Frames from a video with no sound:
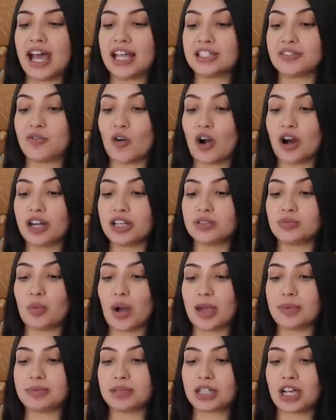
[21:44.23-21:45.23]
As far as
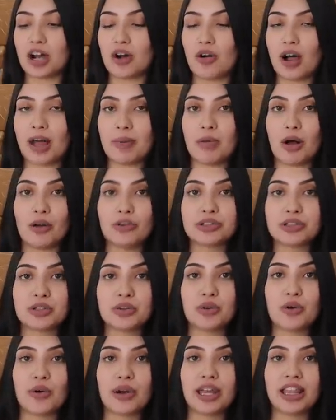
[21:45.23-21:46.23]
wipes go, I'm
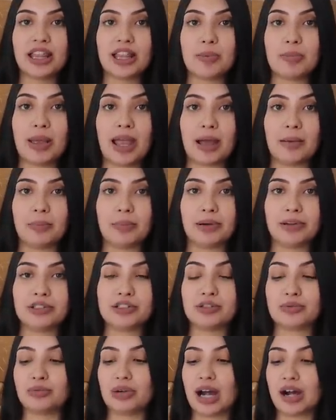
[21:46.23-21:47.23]
also going the
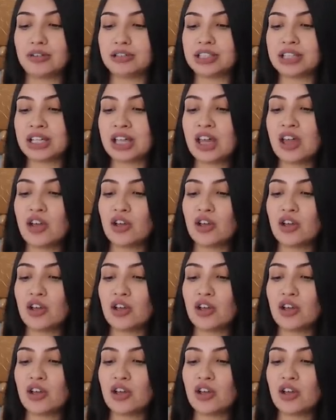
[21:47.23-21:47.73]
Pampers route.